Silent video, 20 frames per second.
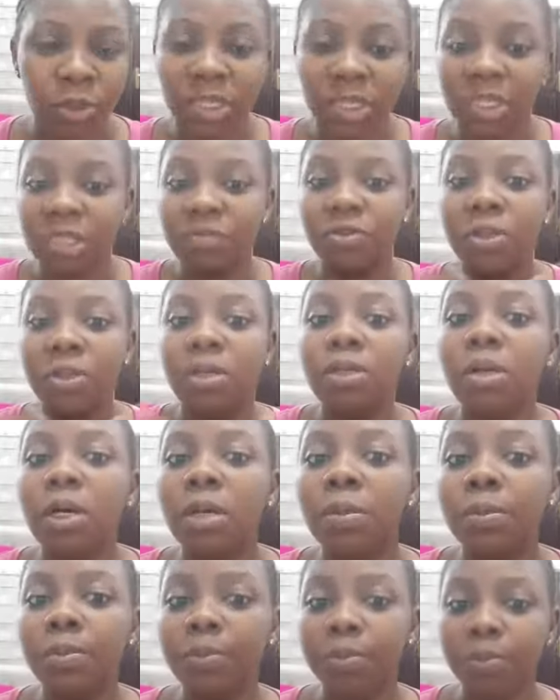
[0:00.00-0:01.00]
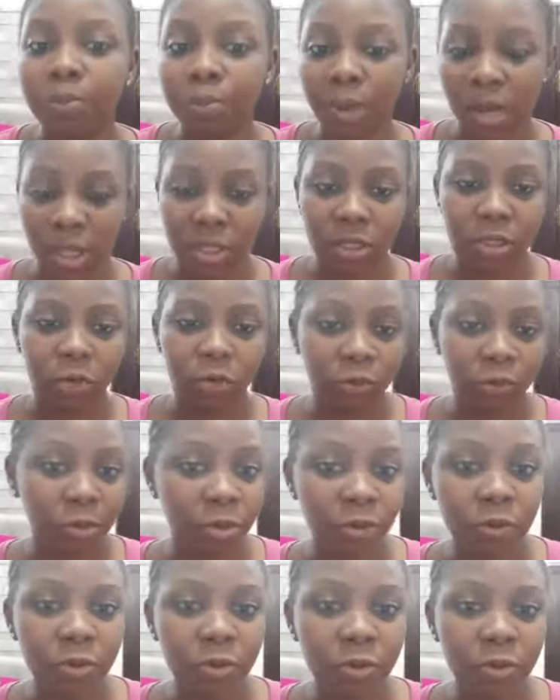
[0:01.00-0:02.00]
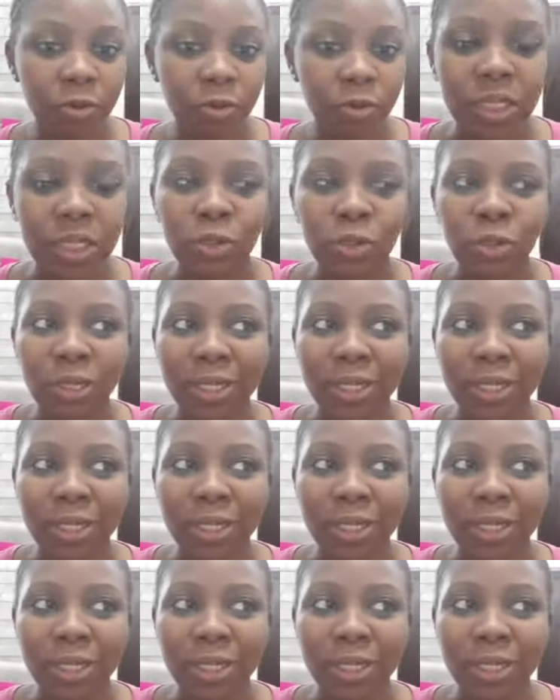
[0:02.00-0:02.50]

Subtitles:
There are different parts of perfume business.